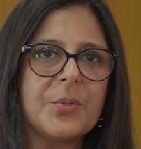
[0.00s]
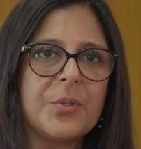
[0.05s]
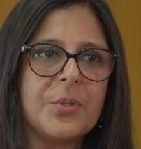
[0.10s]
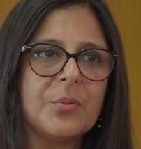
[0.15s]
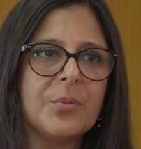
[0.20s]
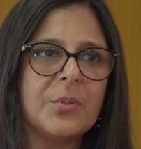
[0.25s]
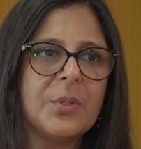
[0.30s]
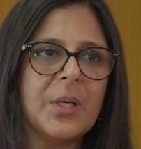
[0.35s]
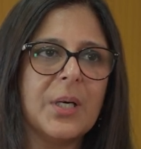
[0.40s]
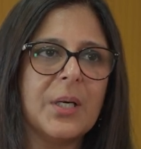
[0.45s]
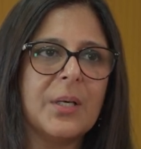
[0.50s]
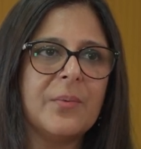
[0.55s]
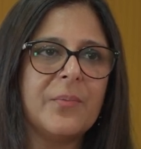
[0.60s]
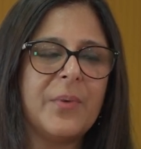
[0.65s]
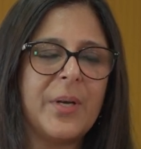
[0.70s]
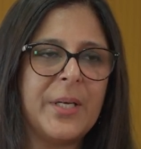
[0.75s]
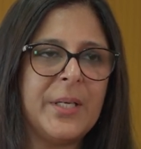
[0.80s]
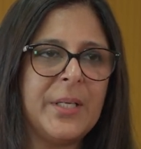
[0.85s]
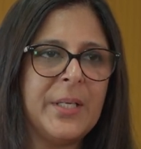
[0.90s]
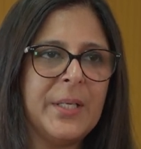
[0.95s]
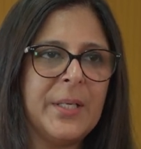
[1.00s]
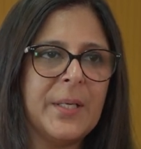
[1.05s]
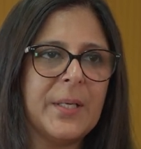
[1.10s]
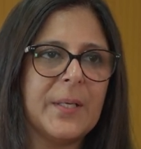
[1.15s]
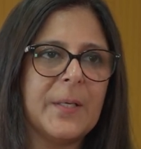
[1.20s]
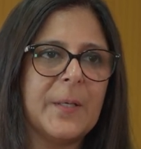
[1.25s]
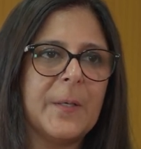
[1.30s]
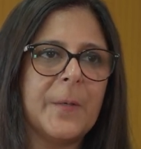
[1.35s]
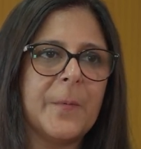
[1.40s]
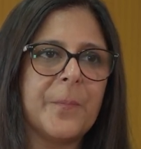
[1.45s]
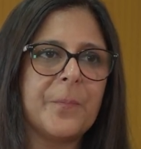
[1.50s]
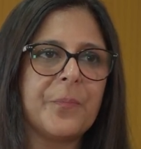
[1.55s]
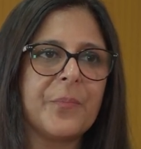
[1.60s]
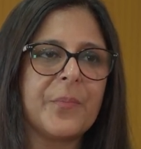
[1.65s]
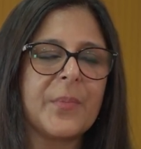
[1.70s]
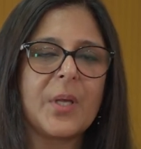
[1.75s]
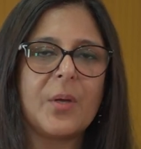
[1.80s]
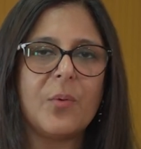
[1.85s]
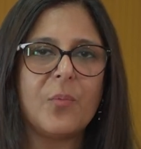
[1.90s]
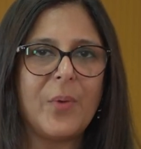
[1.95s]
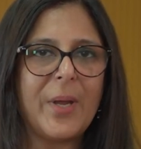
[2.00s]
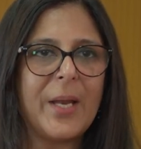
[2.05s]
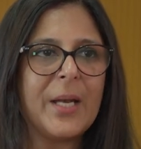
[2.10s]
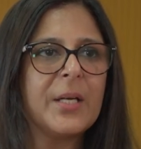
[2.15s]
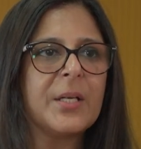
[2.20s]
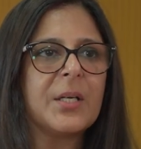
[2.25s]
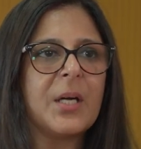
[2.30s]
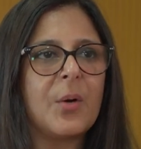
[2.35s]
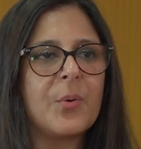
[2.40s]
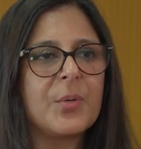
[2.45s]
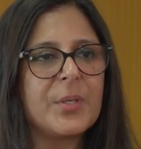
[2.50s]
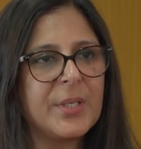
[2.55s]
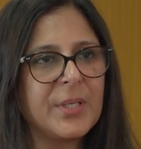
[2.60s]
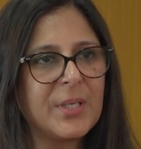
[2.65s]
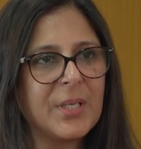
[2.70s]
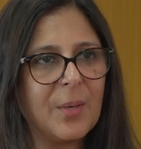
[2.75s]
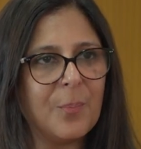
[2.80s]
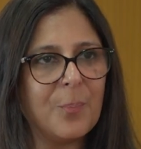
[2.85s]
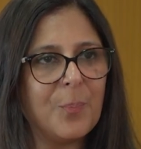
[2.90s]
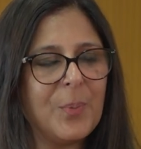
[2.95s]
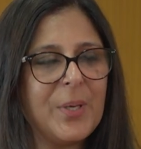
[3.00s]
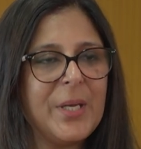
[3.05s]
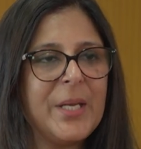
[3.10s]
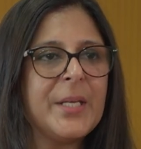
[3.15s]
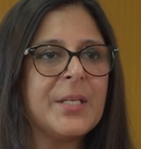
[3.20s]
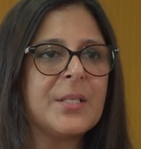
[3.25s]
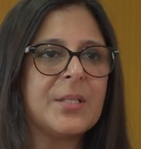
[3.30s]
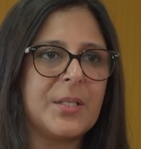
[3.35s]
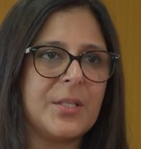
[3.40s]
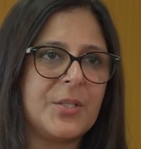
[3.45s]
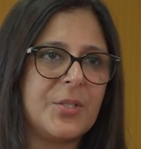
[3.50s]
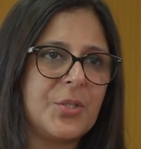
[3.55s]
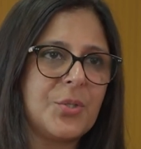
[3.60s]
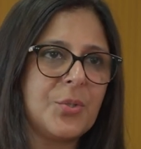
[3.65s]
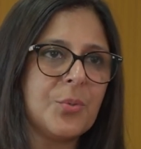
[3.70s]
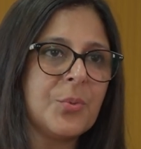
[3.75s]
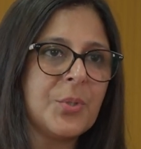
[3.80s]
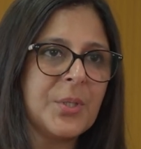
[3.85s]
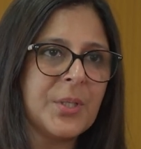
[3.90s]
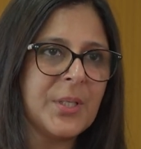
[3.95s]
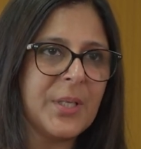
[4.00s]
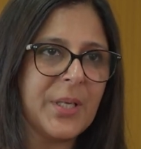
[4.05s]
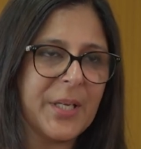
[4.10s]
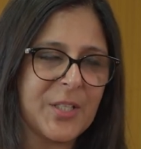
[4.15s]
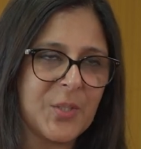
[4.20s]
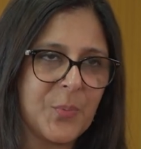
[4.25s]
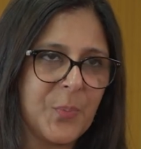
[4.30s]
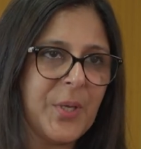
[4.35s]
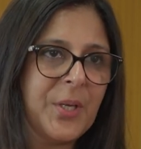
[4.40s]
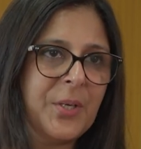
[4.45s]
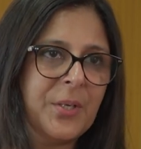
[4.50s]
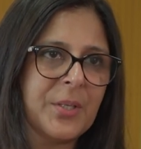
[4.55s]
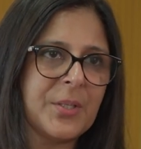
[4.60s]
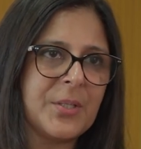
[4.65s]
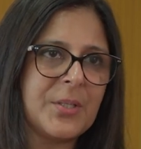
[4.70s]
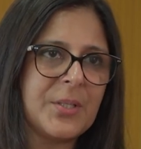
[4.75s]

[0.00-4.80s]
to a very well-rounded, complete student experience,